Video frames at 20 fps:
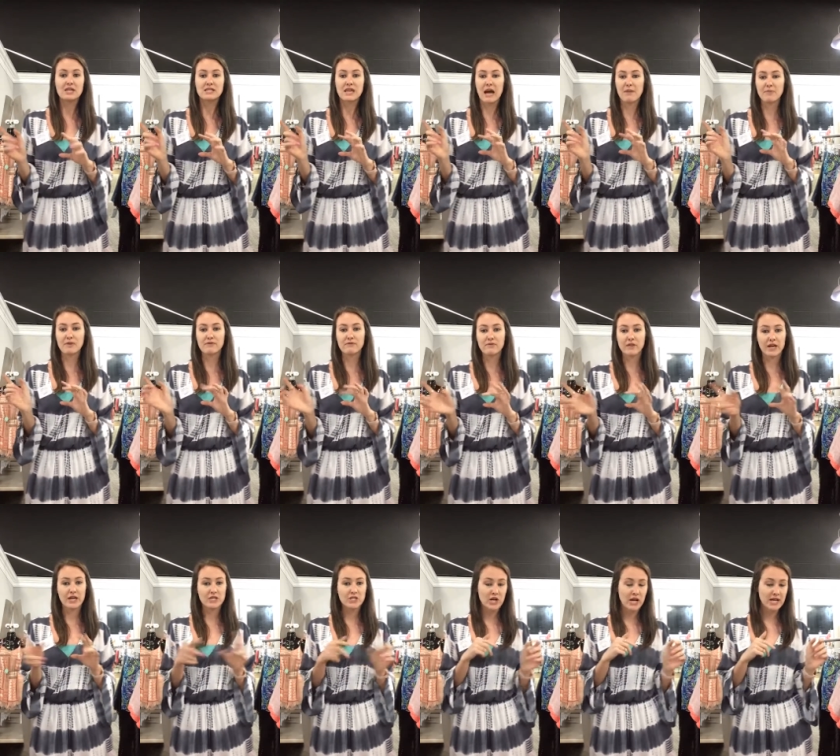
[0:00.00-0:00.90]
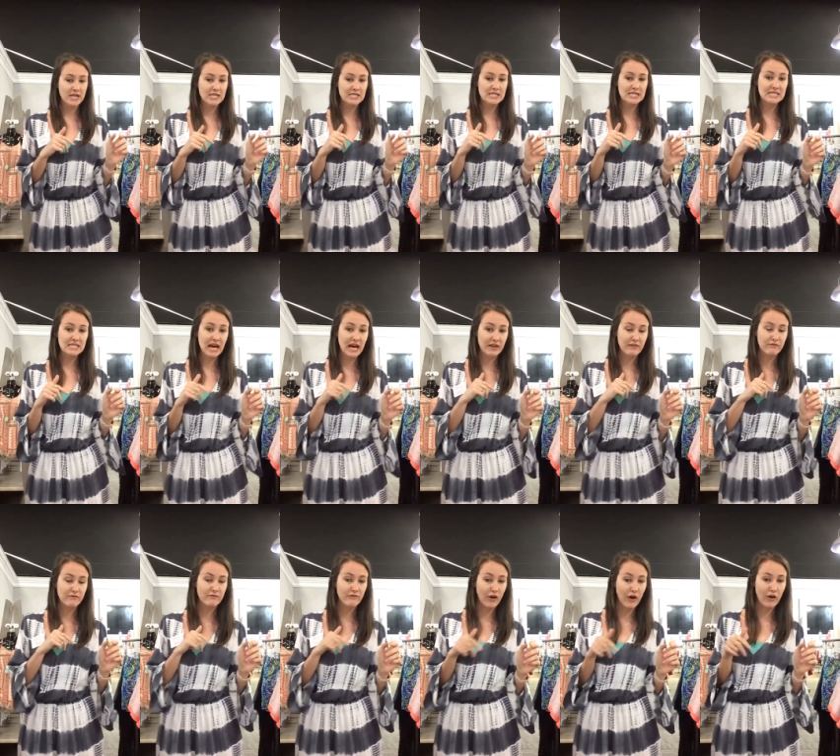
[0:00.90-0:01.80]
type in Flair Trade Consign
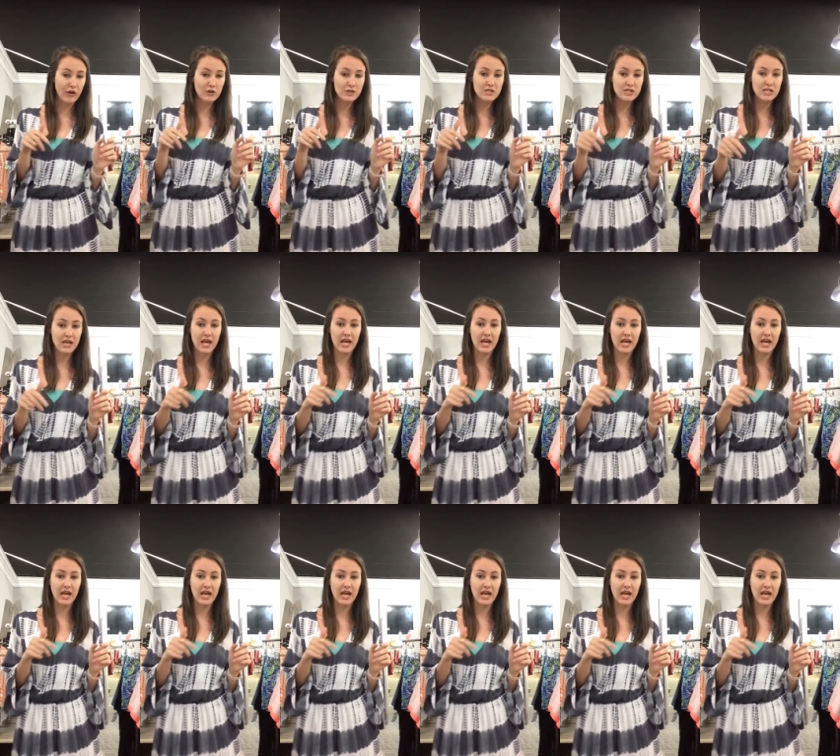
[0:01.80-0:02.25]
Vault,